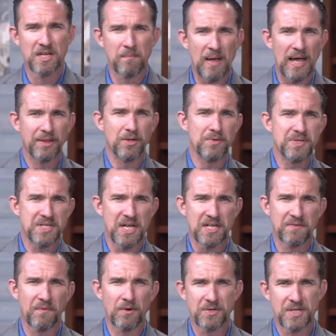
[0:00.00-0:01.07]
in Matthew
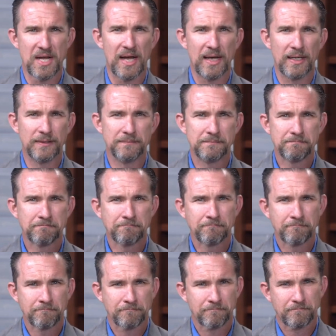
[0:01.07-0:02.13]
6, verse 9?
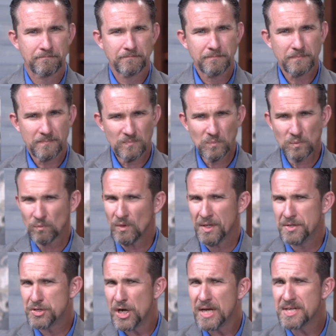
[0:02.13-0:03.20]

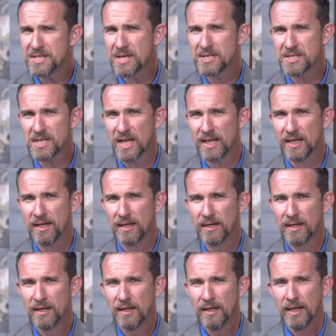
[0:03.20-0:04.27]
Jesus said,
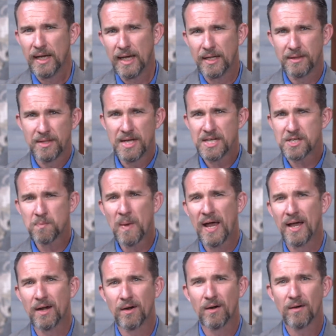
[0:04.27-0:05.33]
In this
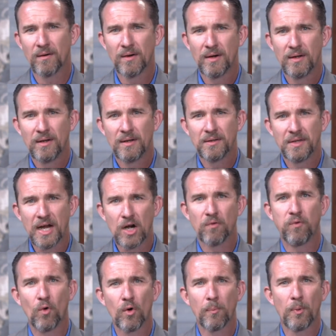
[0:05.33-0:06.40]
manner,
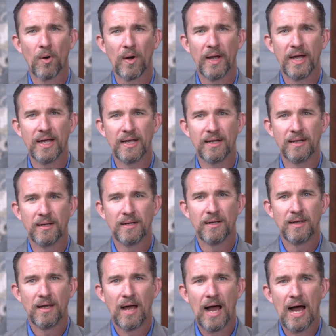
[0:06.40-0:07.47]
therefore pray,
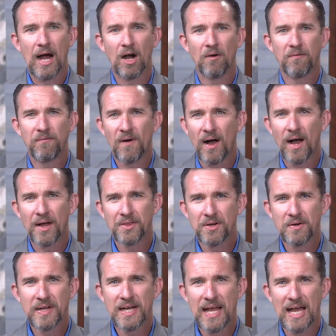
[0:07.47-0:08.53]
Our
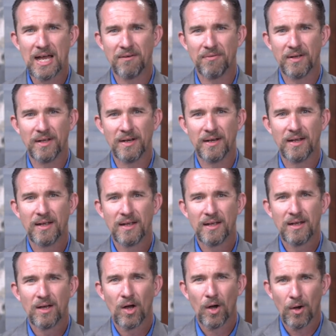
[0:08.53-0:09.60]
Father in heaven,
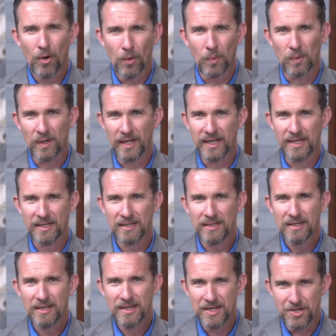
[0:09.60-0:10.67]
holy
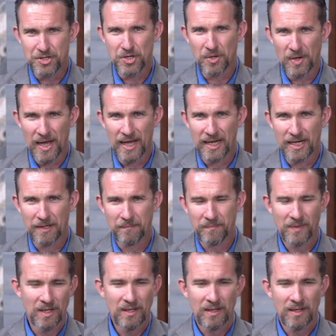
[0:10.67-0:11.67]
is your name.